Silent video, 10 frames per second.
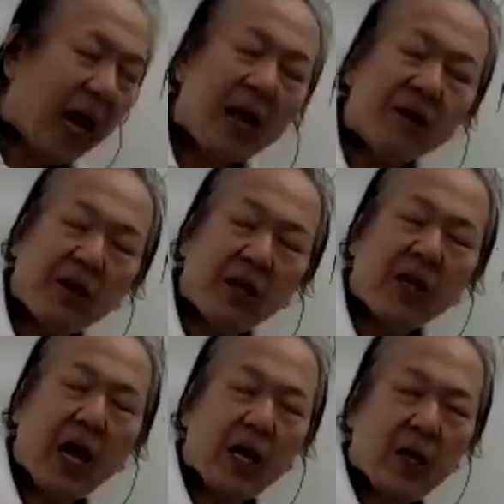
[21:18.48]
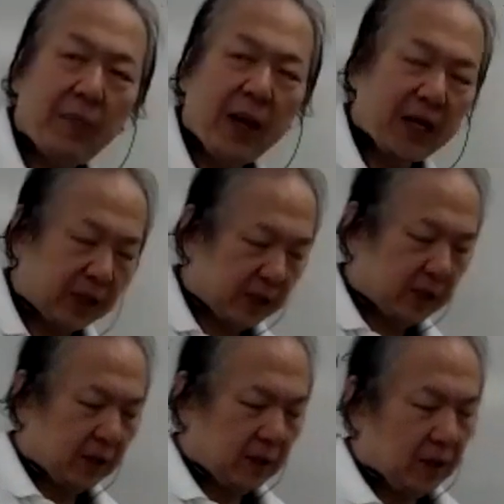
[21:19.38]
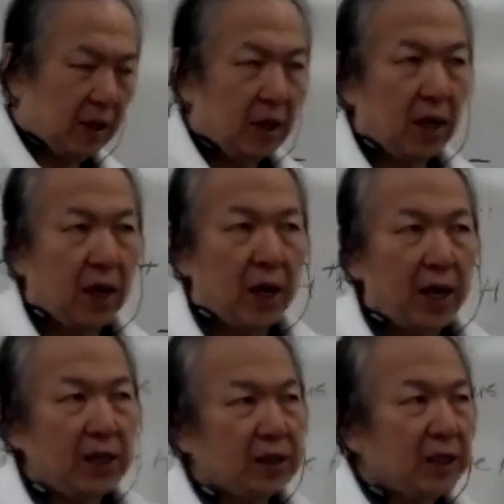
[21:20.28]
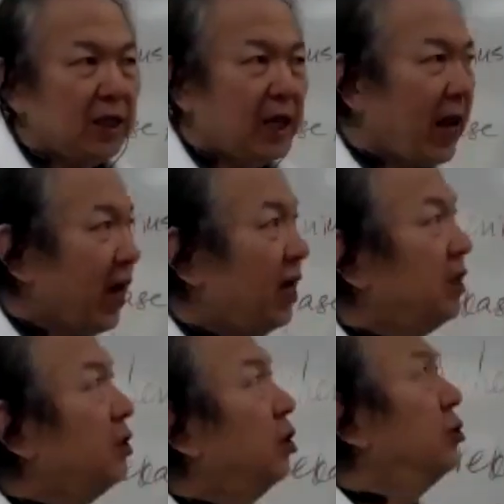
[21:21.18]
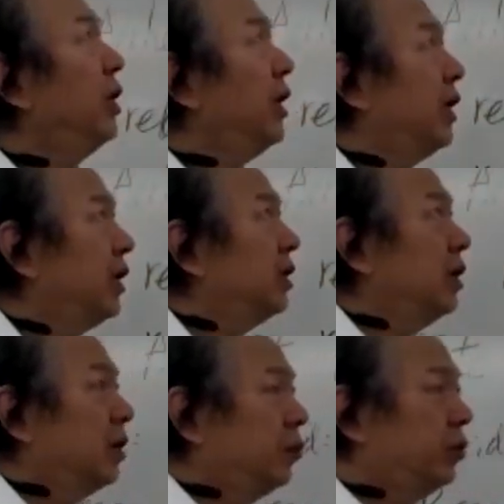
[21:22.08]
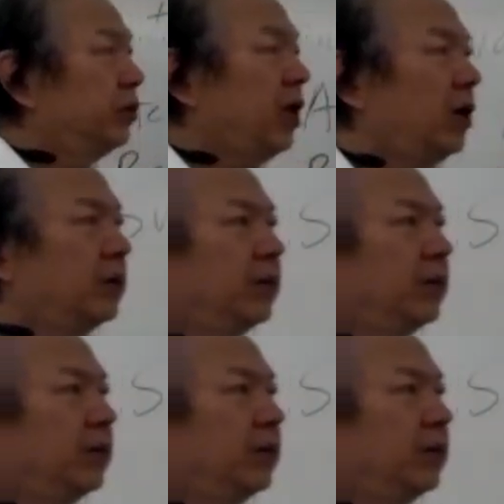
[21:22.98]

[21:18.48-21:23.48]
acid and the base. Anything can donate a proton.